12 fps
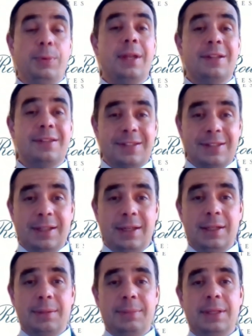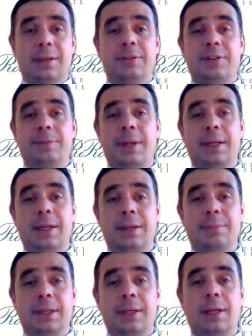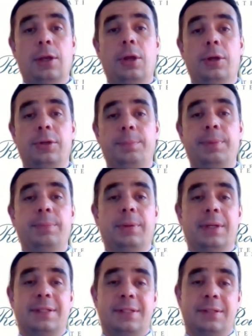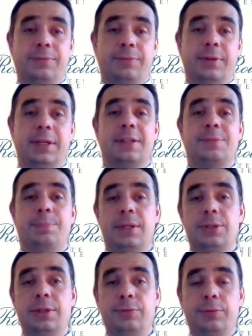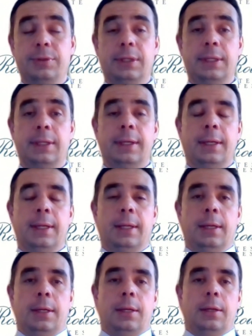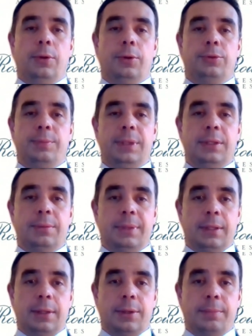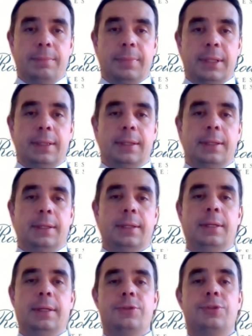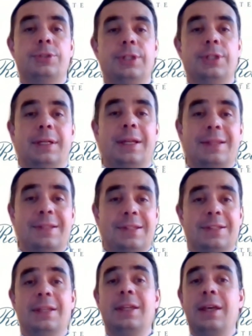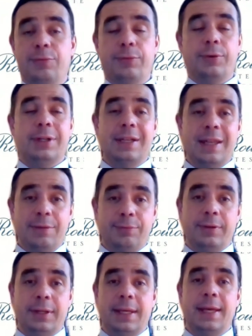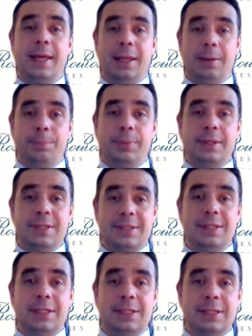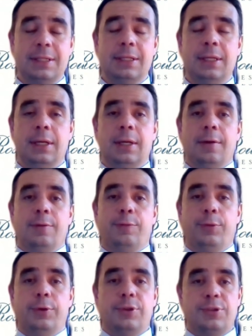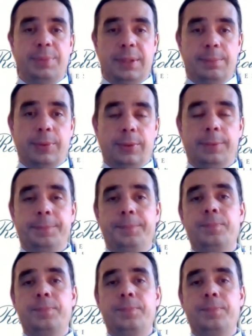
We are still in the middle of a pandemic. A lot of people are suffering, especially for the low to medium income uh, uh, social classes, and therefore definitely help is needed for those people.